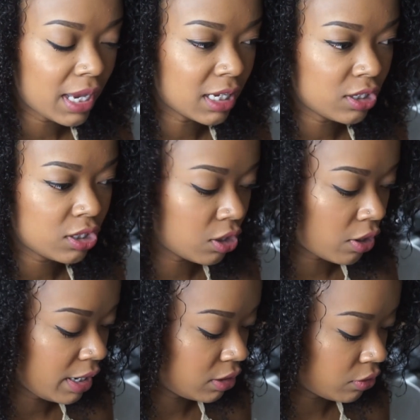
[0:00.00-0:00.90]
as I
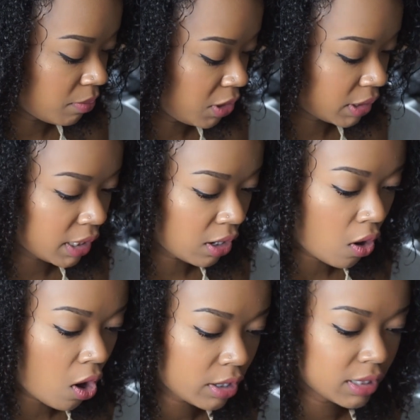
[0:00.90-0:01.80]
stir it so the milk can get hot,